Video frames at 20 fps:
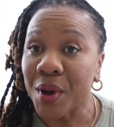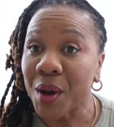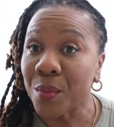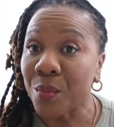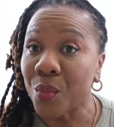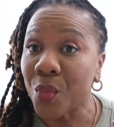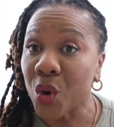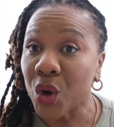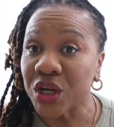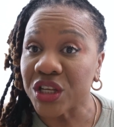
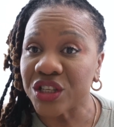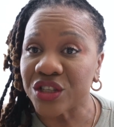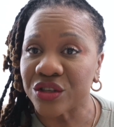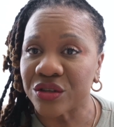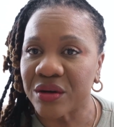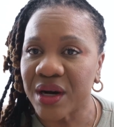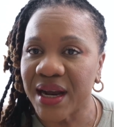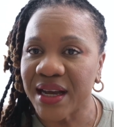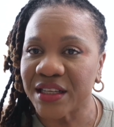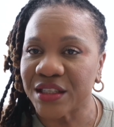
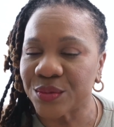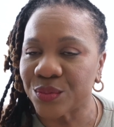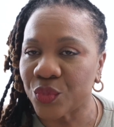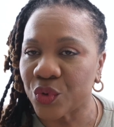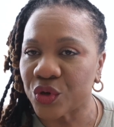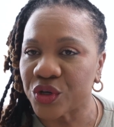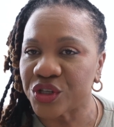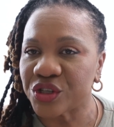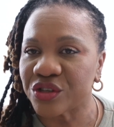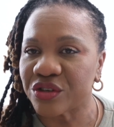Moisturize,
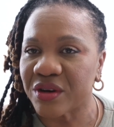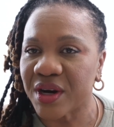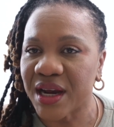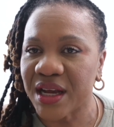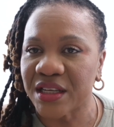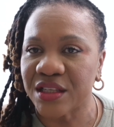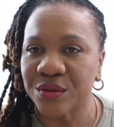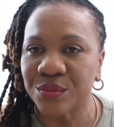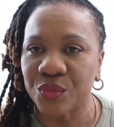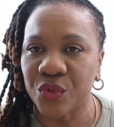
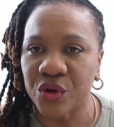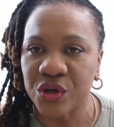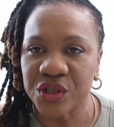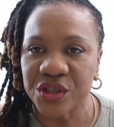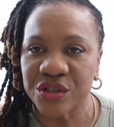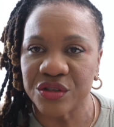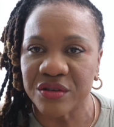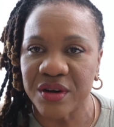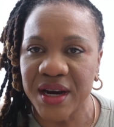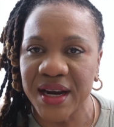moisturize,
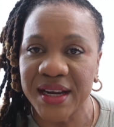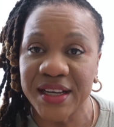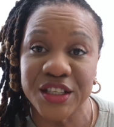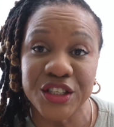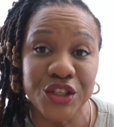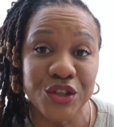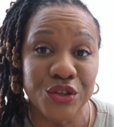moisturize.